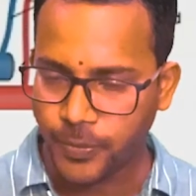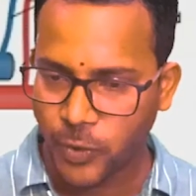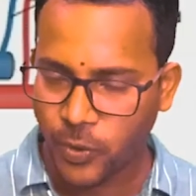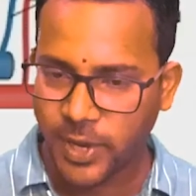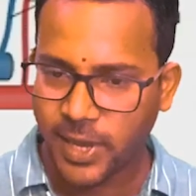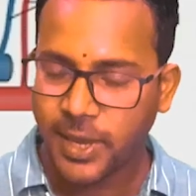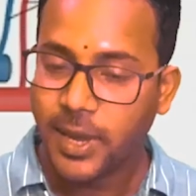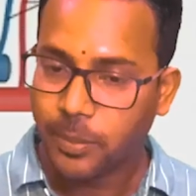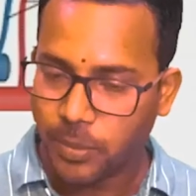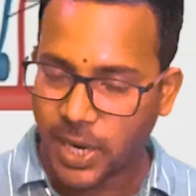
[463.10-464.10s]
Okay,
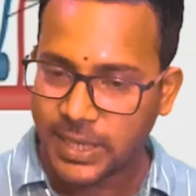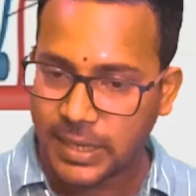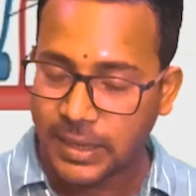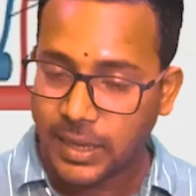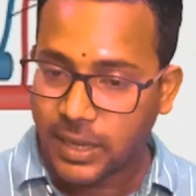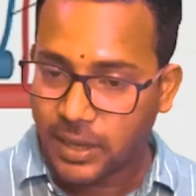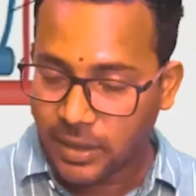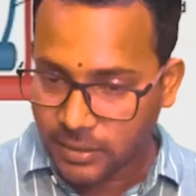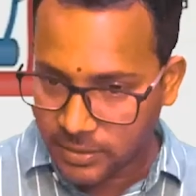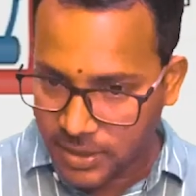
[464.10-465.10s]
but
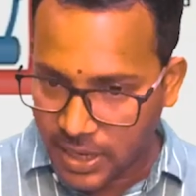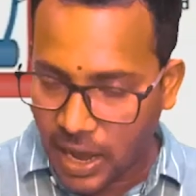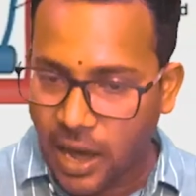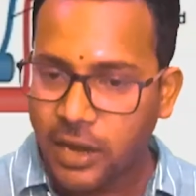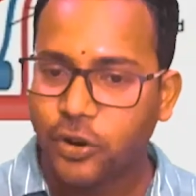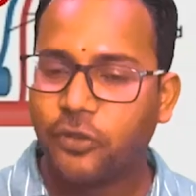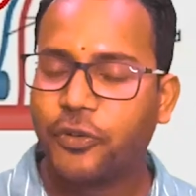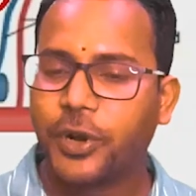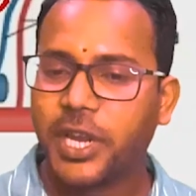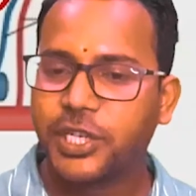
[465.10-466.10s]
the arc of
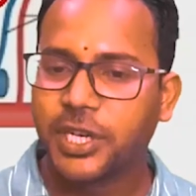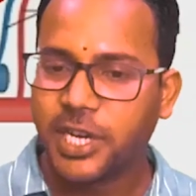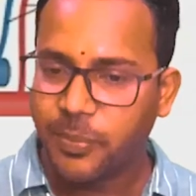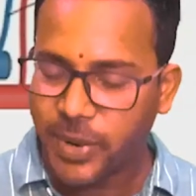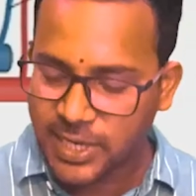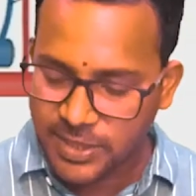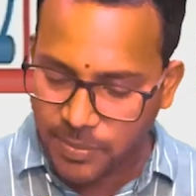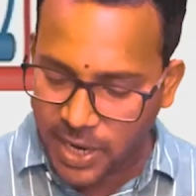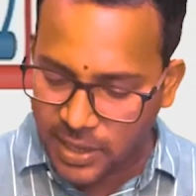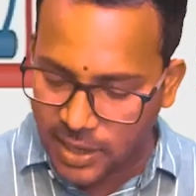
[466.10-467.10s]
rotation depends
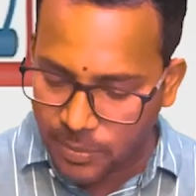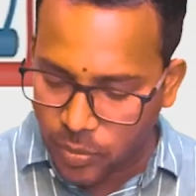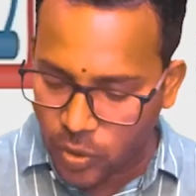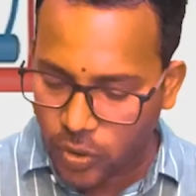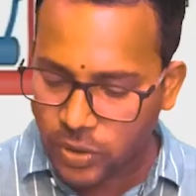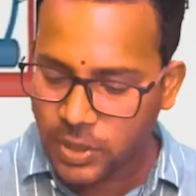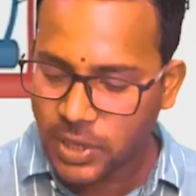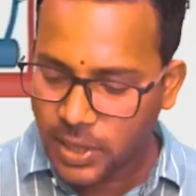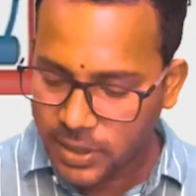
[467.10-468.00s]
mainly upon